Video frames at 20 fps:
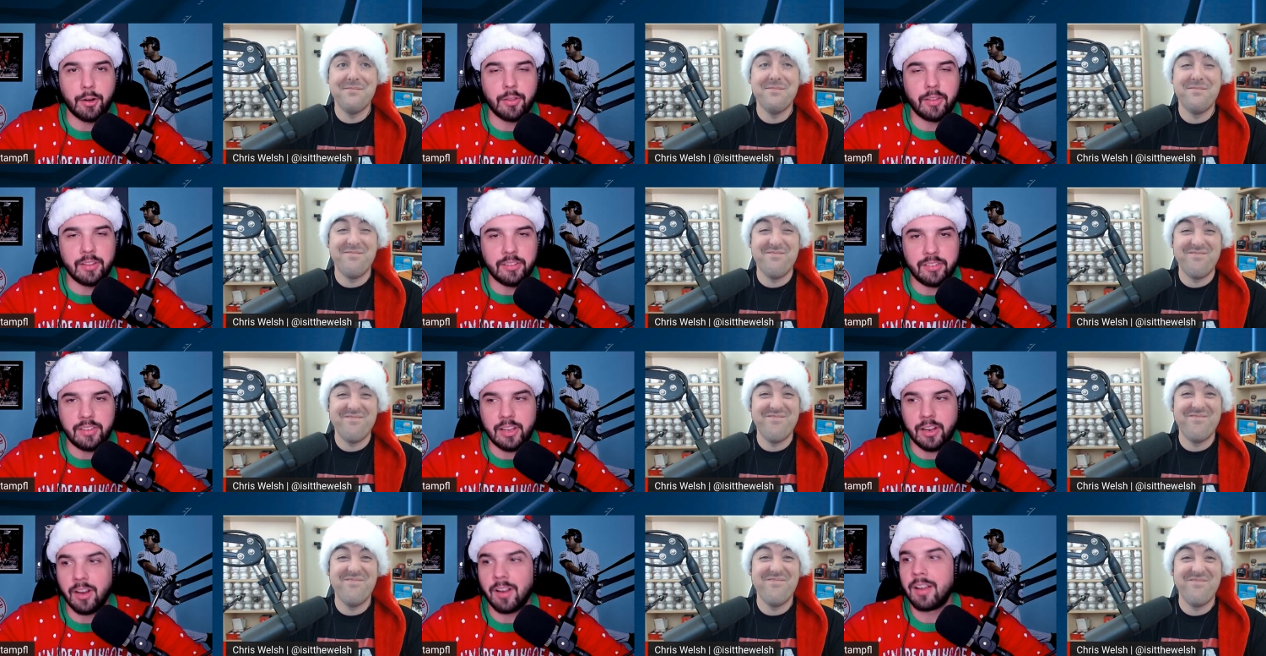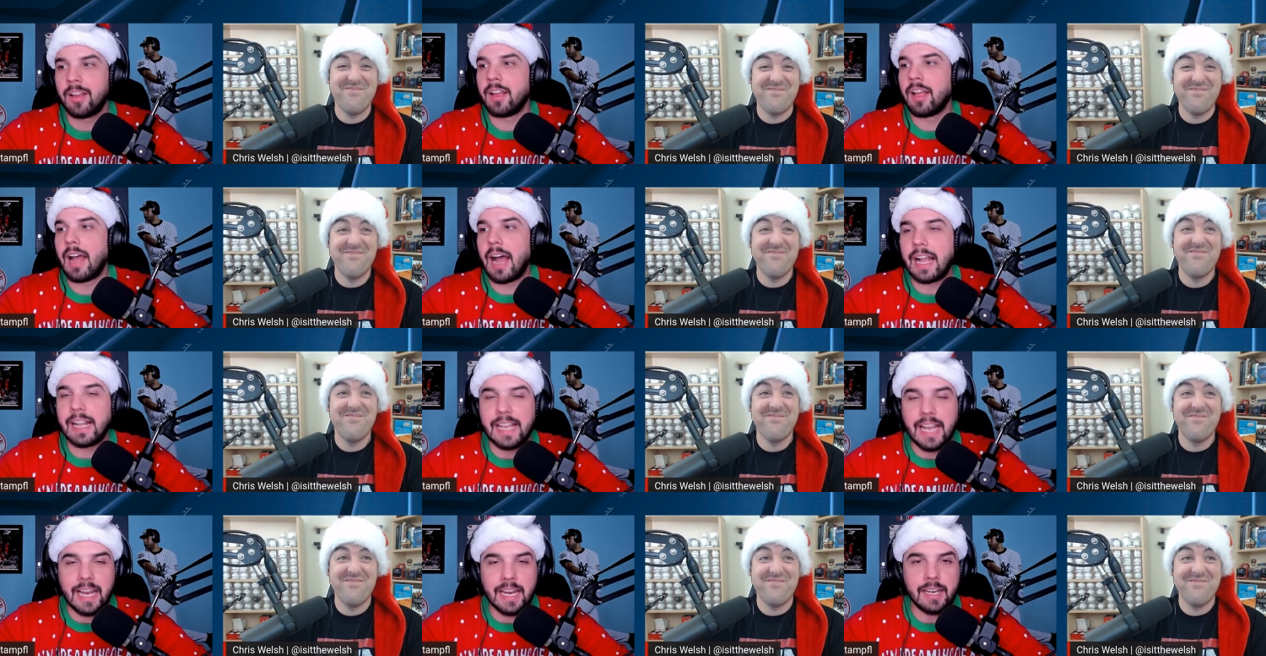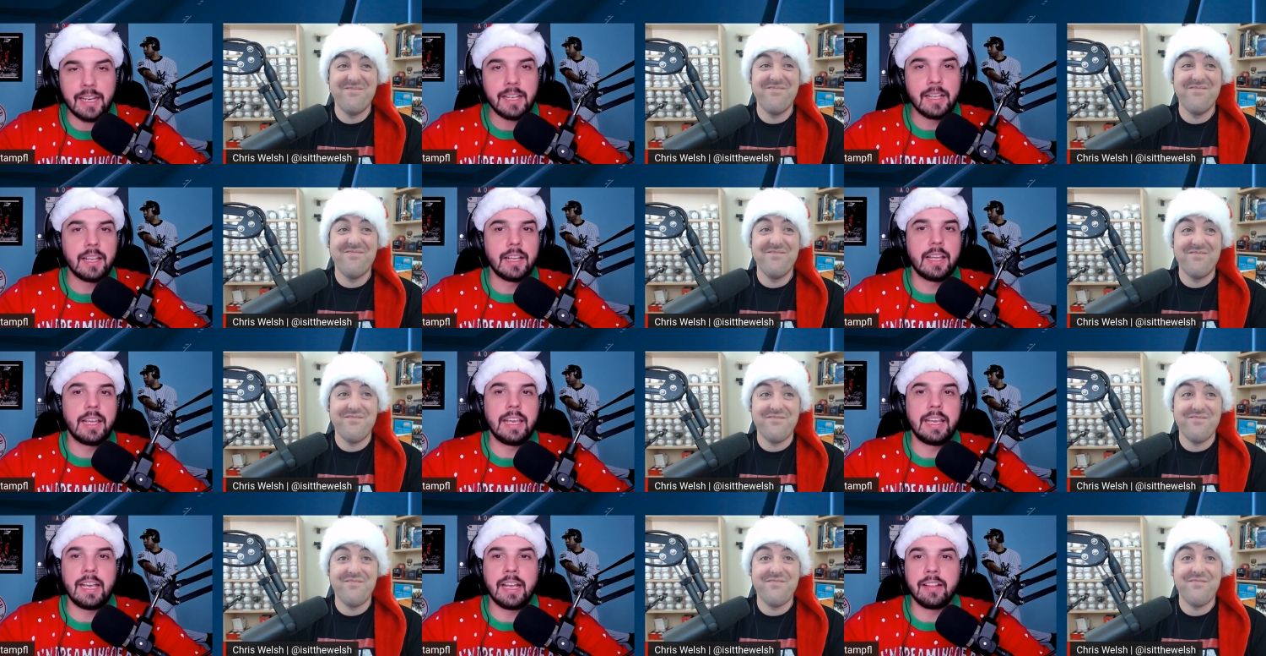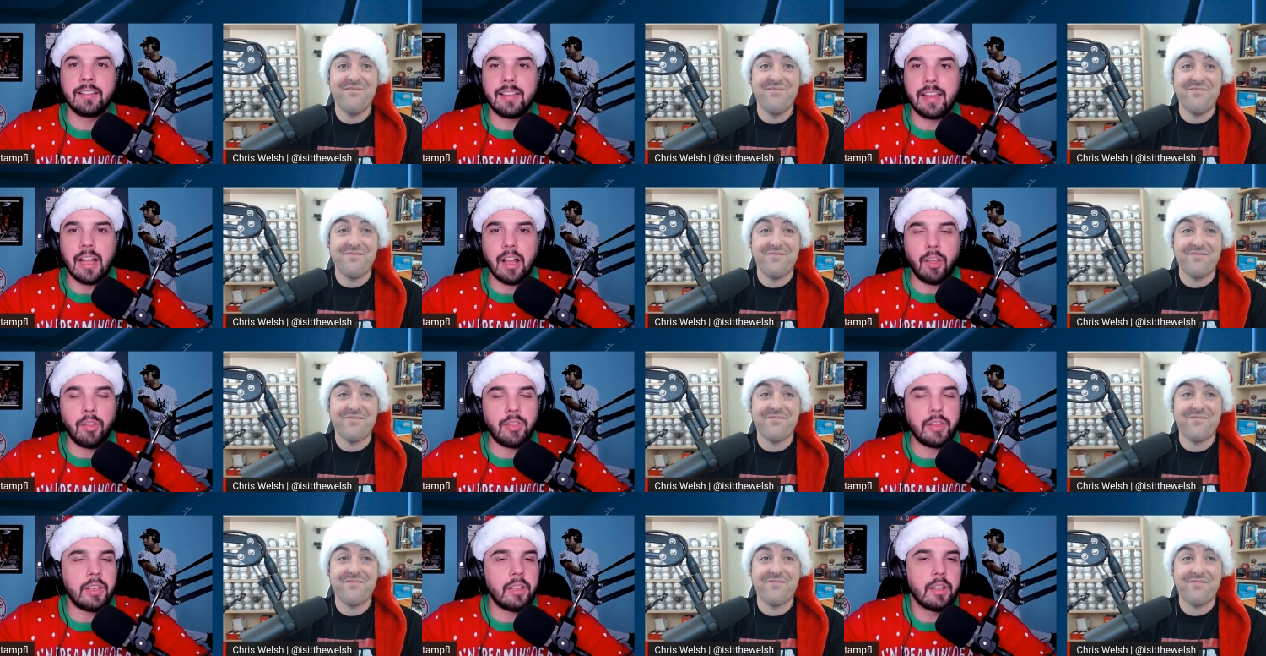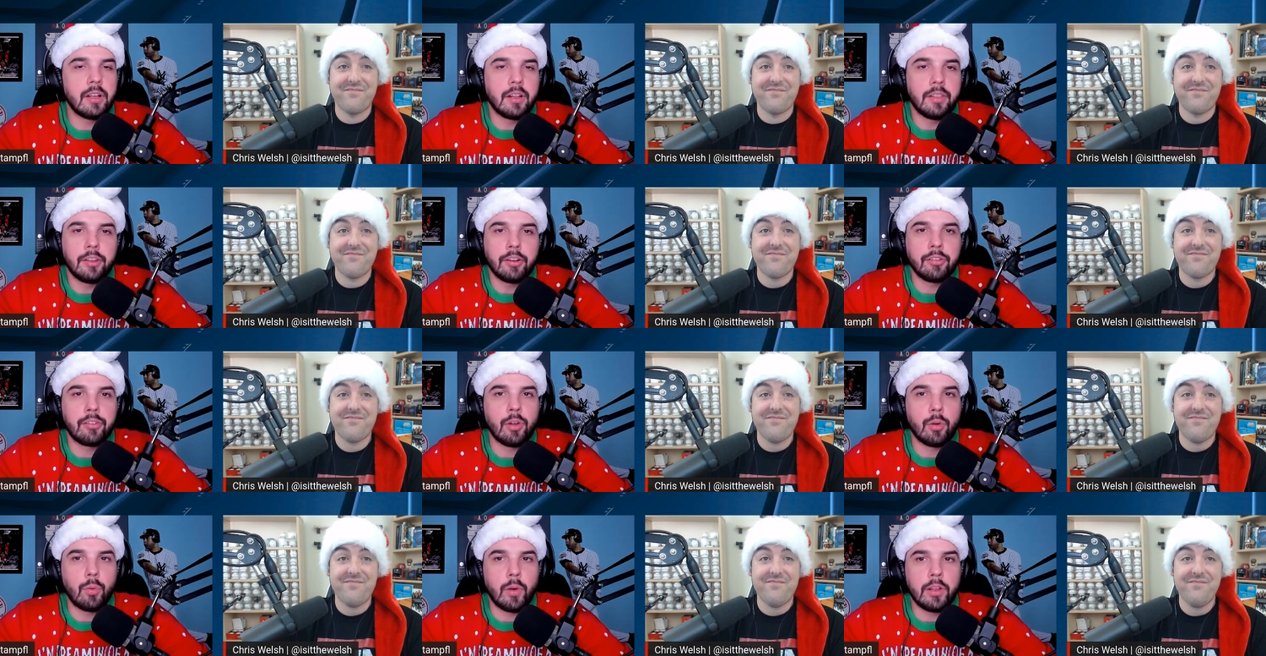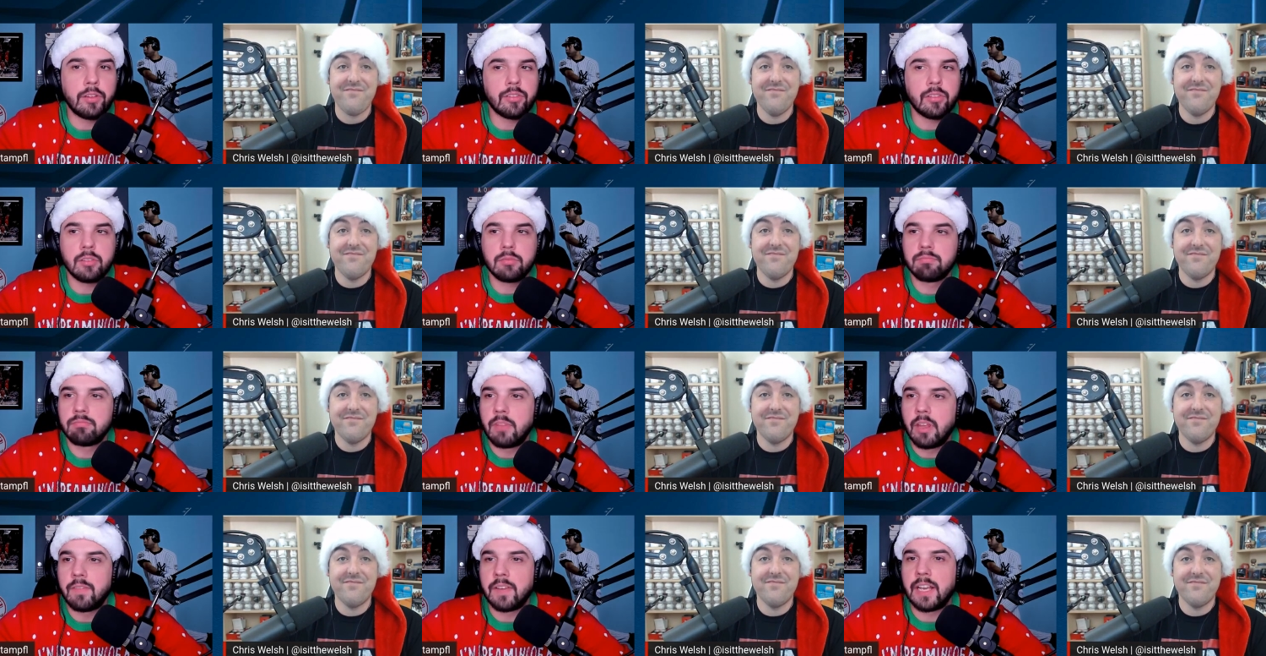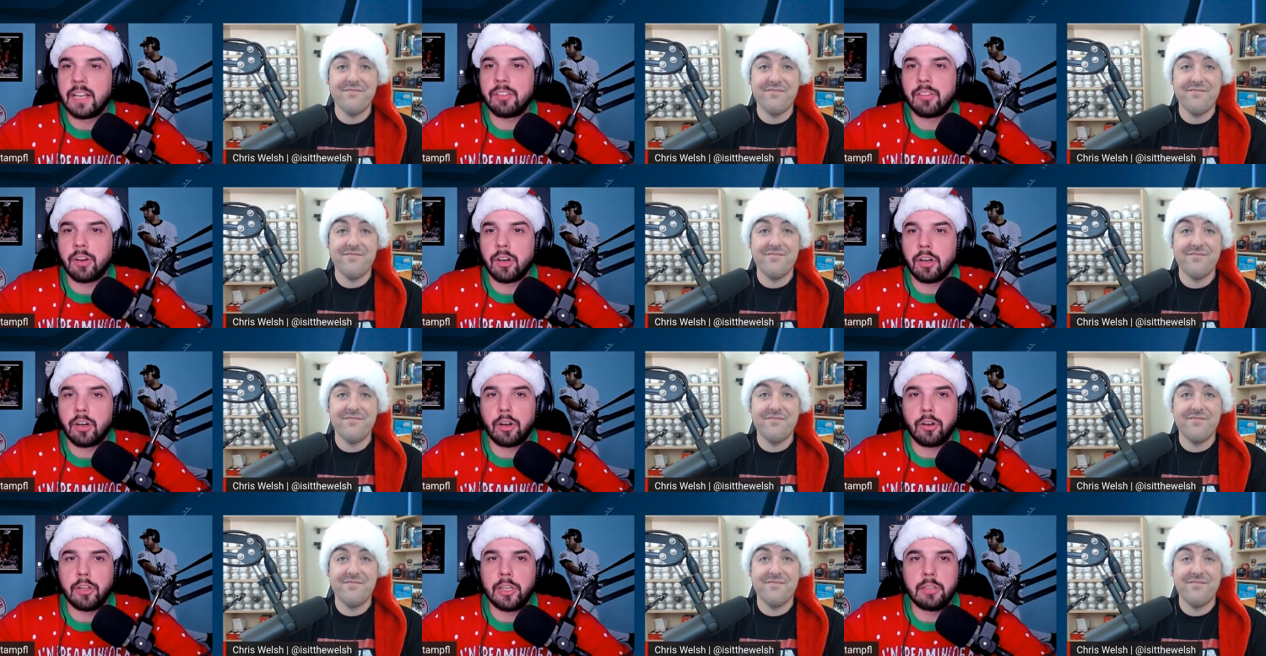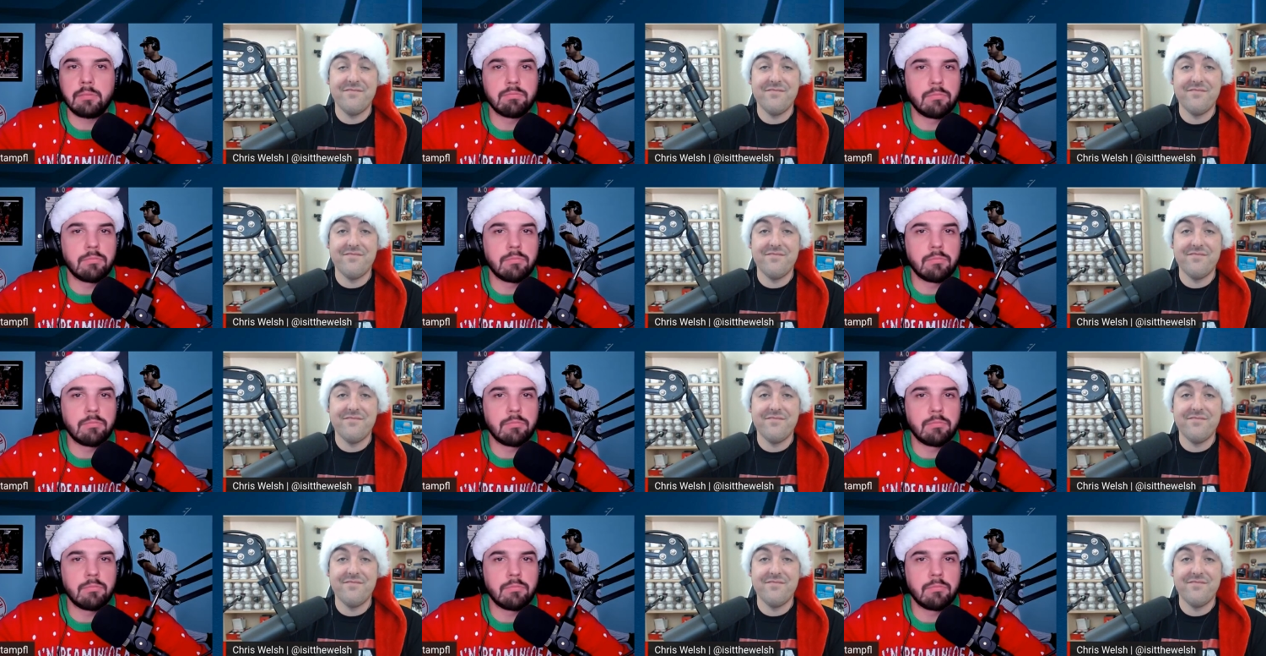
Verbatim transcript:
Speaker 1: this year. I get it. He can't stay healthy. There's no risk. If he gets hurt early,